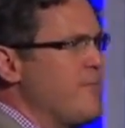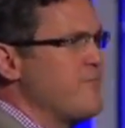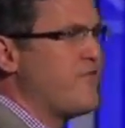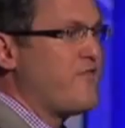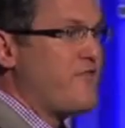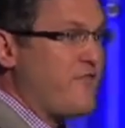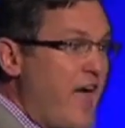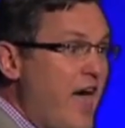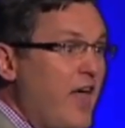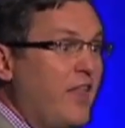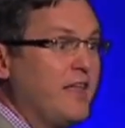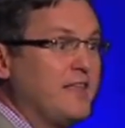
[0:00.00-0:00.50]

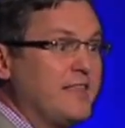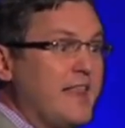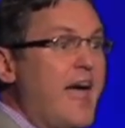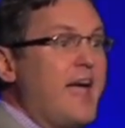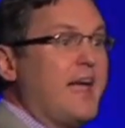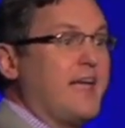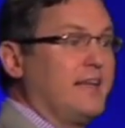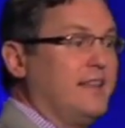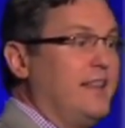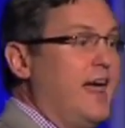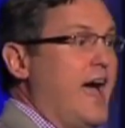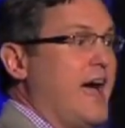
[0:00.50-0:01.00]
failing
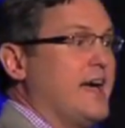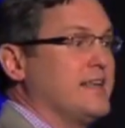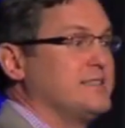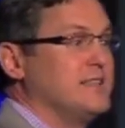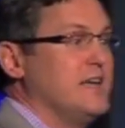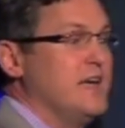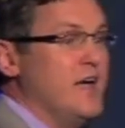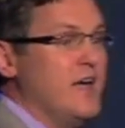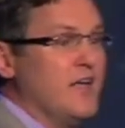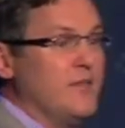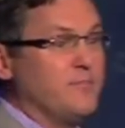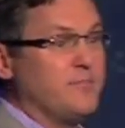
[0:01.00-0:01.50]
that class,
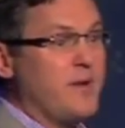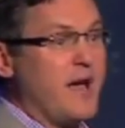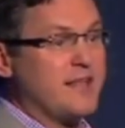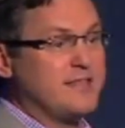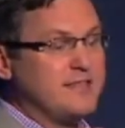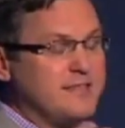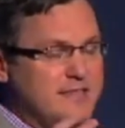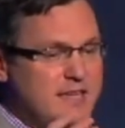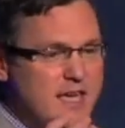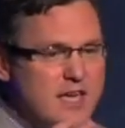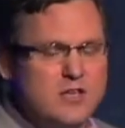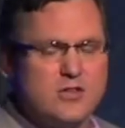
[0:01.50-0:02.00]
my
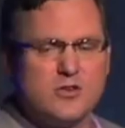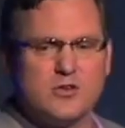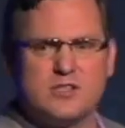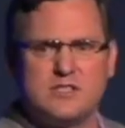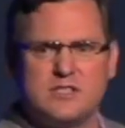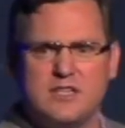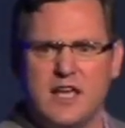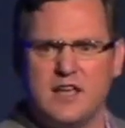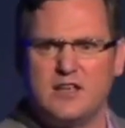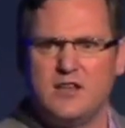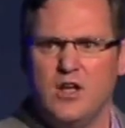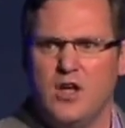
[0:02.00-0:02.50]
teacher
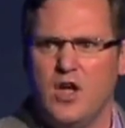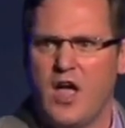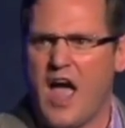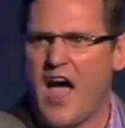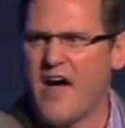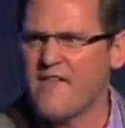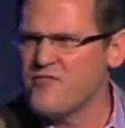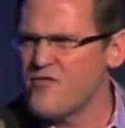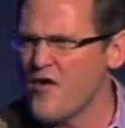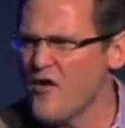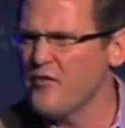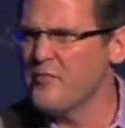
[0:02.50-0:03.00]
said,
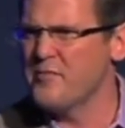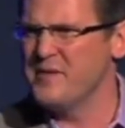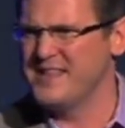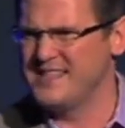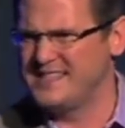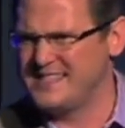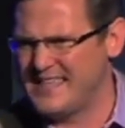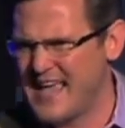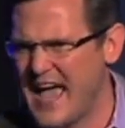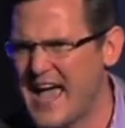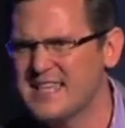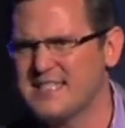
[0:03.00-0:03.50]
"Have you ever been
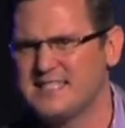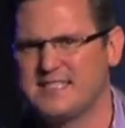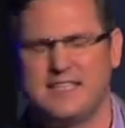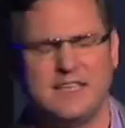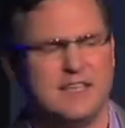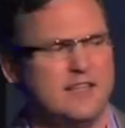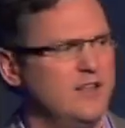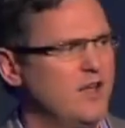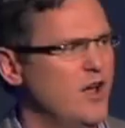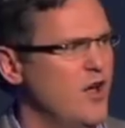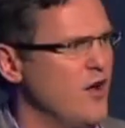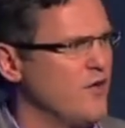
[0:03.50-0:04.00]

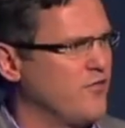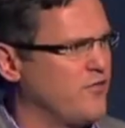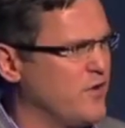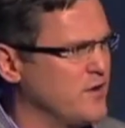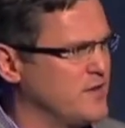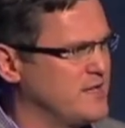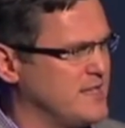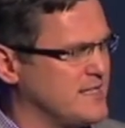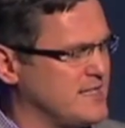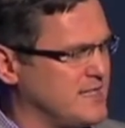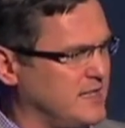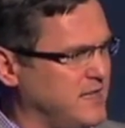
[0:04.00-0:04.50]
tested for
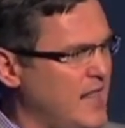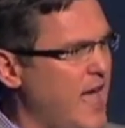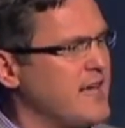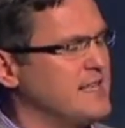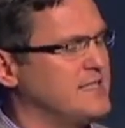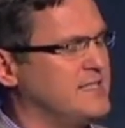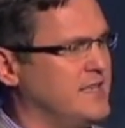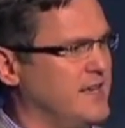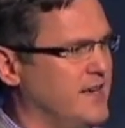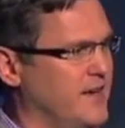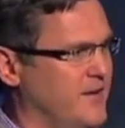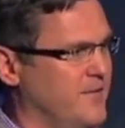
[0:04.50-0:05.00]

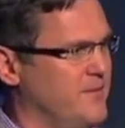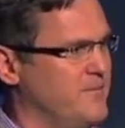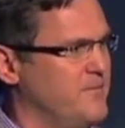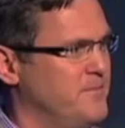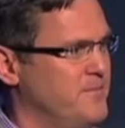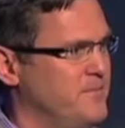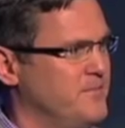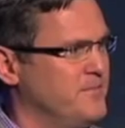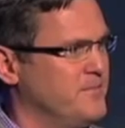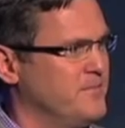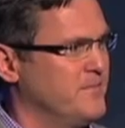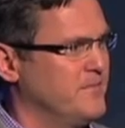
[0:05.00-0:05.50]
dyslexia?"
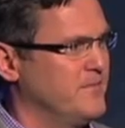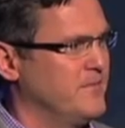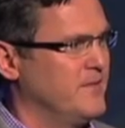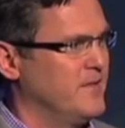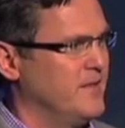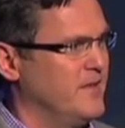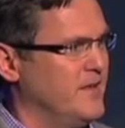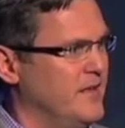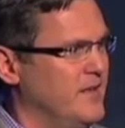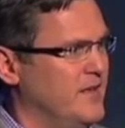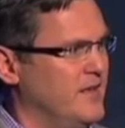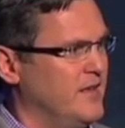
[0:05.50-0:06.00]

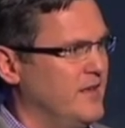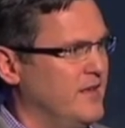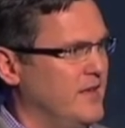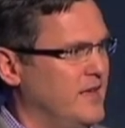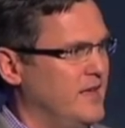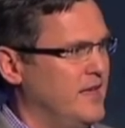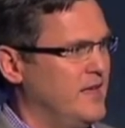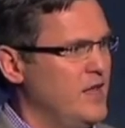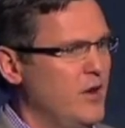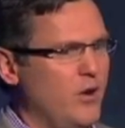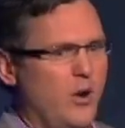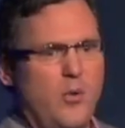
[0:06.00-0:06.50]

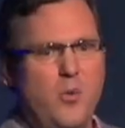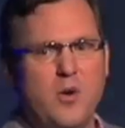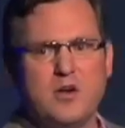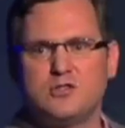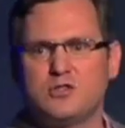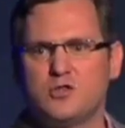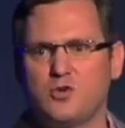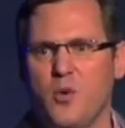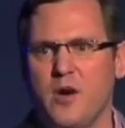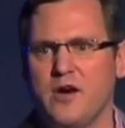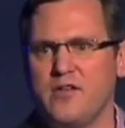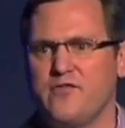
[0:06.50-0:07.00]
And here I was,
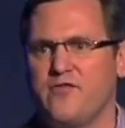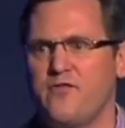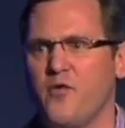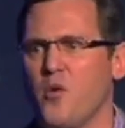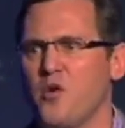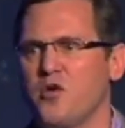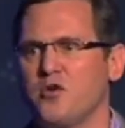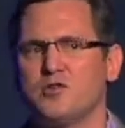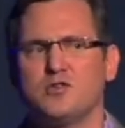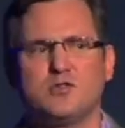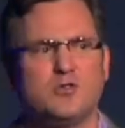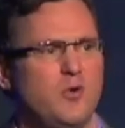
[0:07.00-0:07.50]

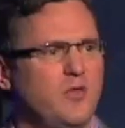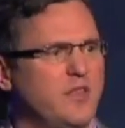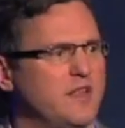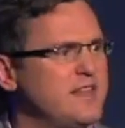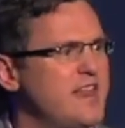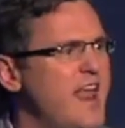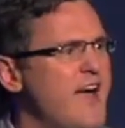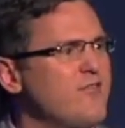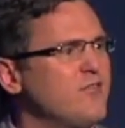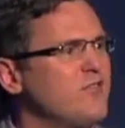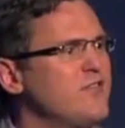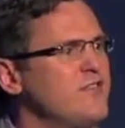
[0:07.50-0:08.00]
24 years old, and
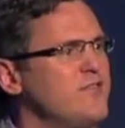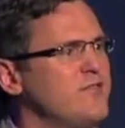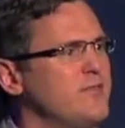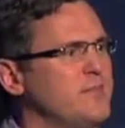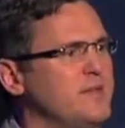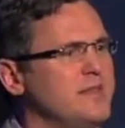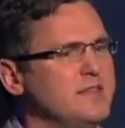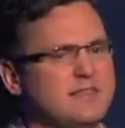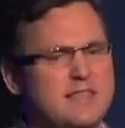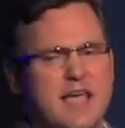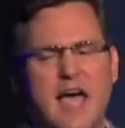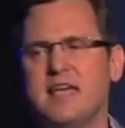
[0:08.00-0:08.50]
never even
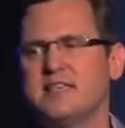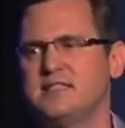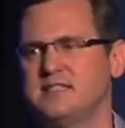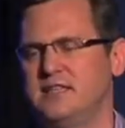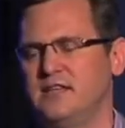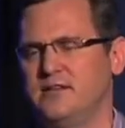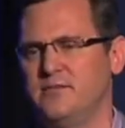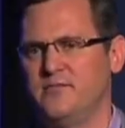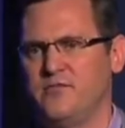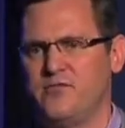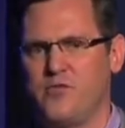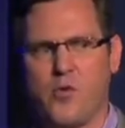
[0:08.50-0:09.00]
been
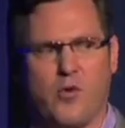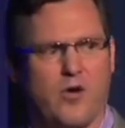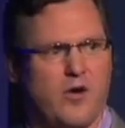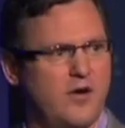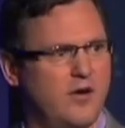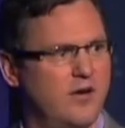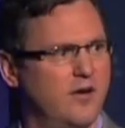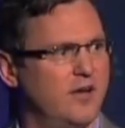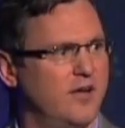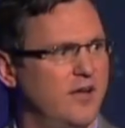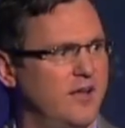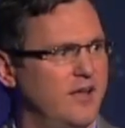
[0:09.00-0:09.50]
tested for it.
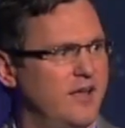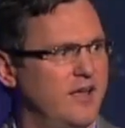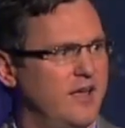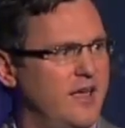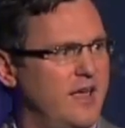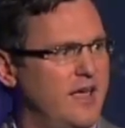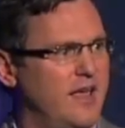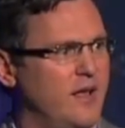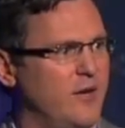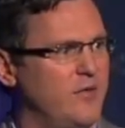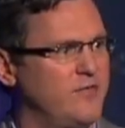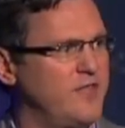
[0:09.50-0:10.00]

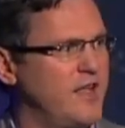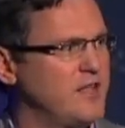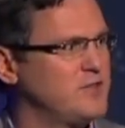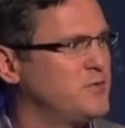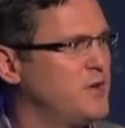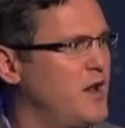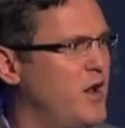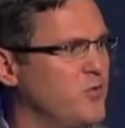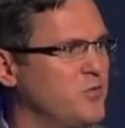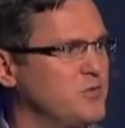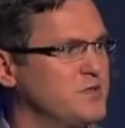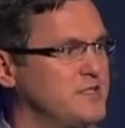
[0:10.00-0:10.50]
And that's
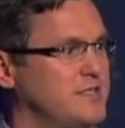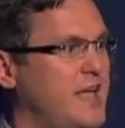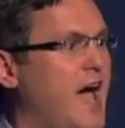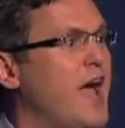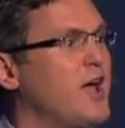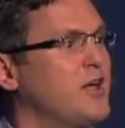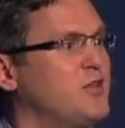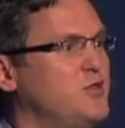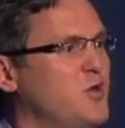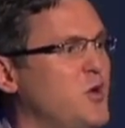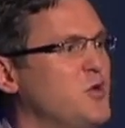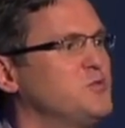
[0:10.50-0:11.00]
when I was
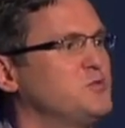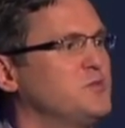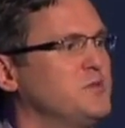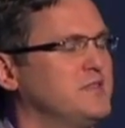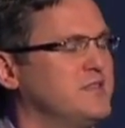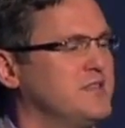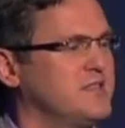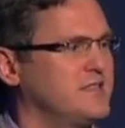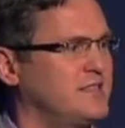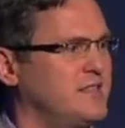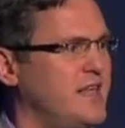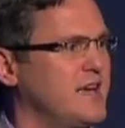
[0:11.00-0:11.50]
diagnosed with
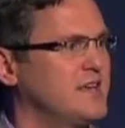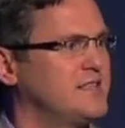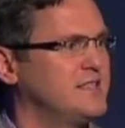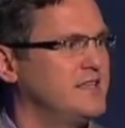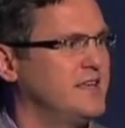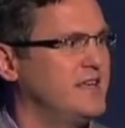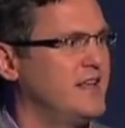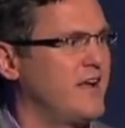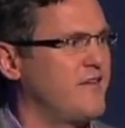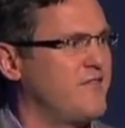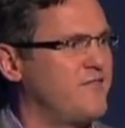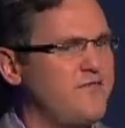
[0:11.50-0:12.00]
dyslexia,
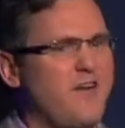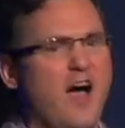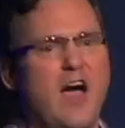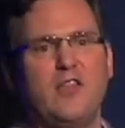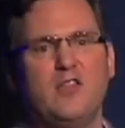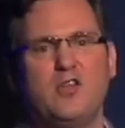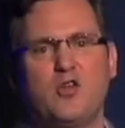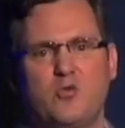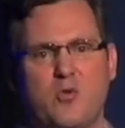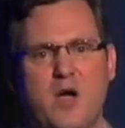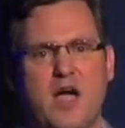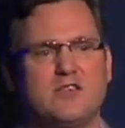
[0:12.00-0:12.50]
and I
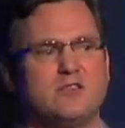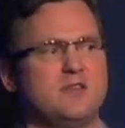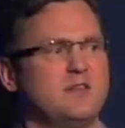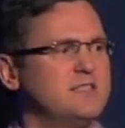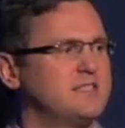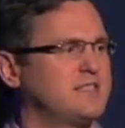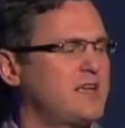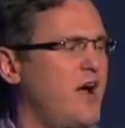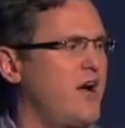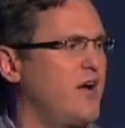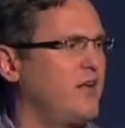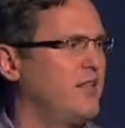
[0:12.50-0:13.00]
finally graduated
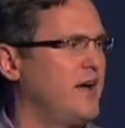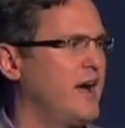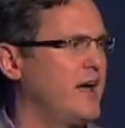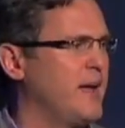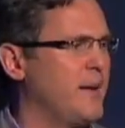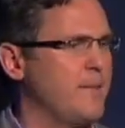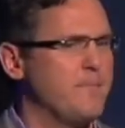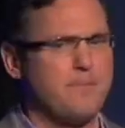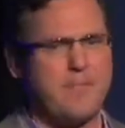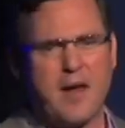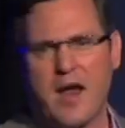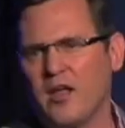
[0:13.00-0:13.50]
East
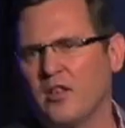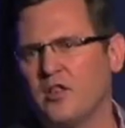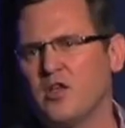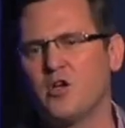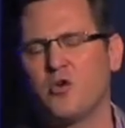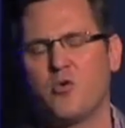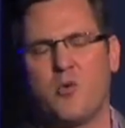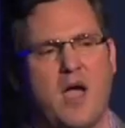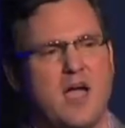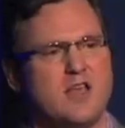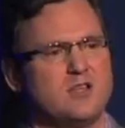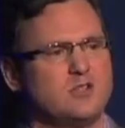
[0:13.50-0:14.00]
Carolina, barely
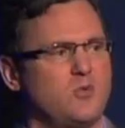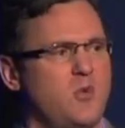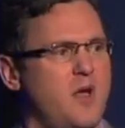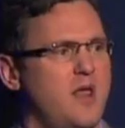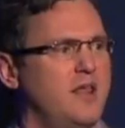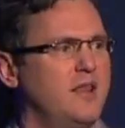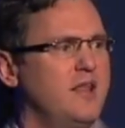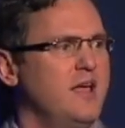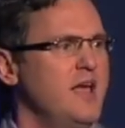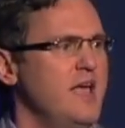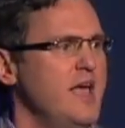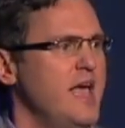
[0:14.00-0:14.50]

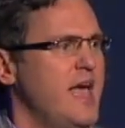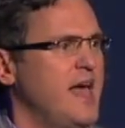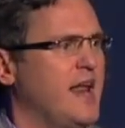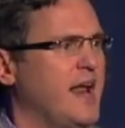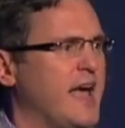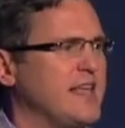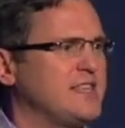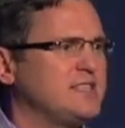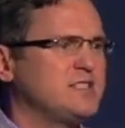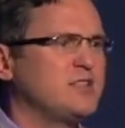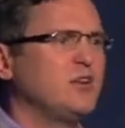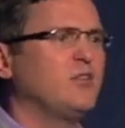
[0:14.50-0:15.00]
graduated, and
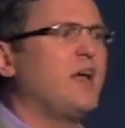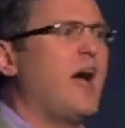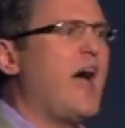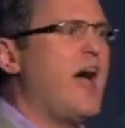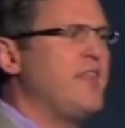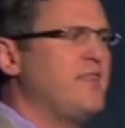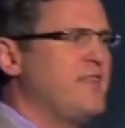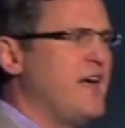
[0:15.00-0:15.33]
I still had